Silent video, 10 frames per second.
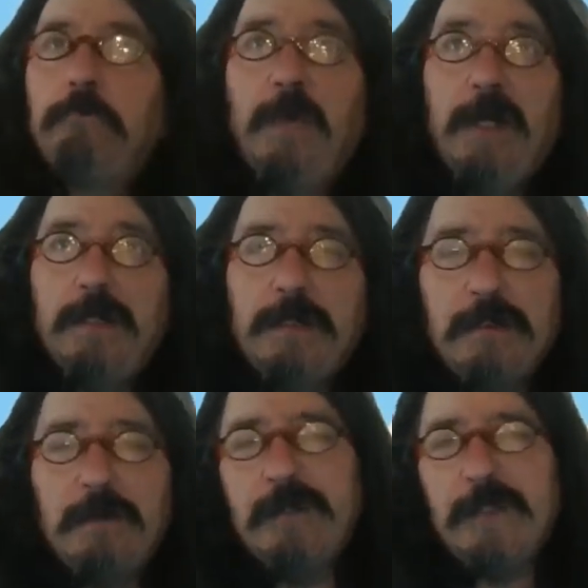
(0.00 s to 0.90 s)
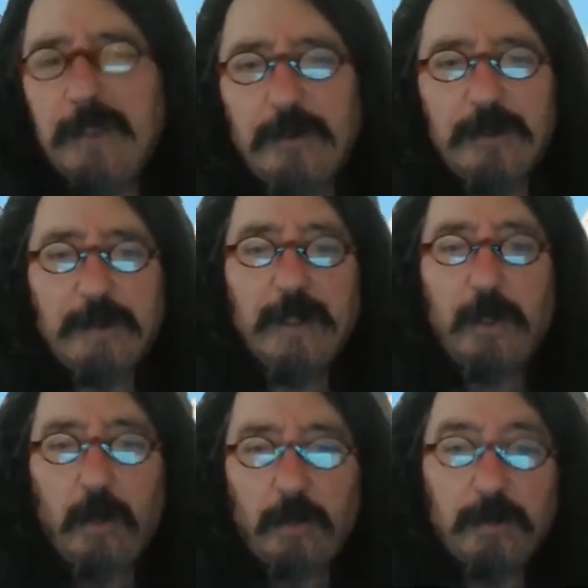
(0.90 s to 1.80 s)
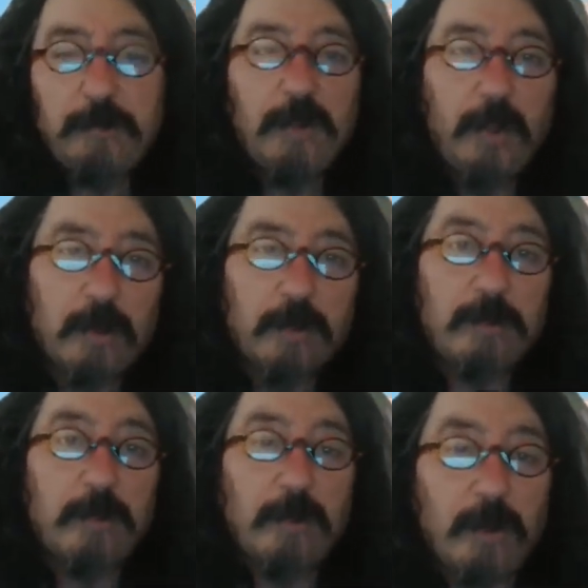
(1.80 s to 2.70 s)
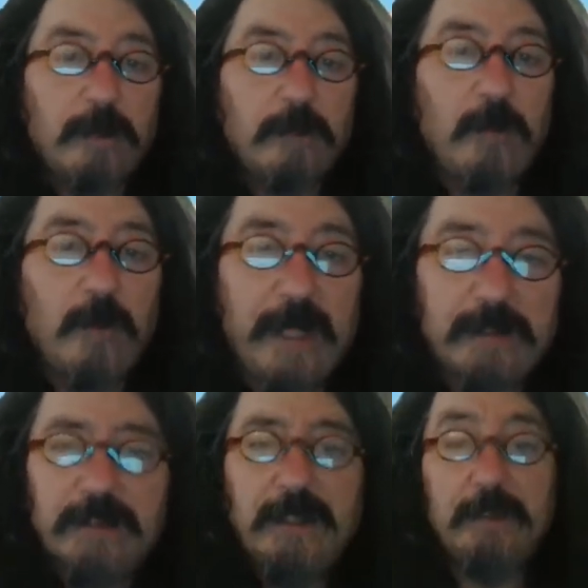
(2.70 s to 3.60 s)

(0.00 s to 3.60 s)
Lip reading: murder them, kill them in horrible, horrible, horrible ways.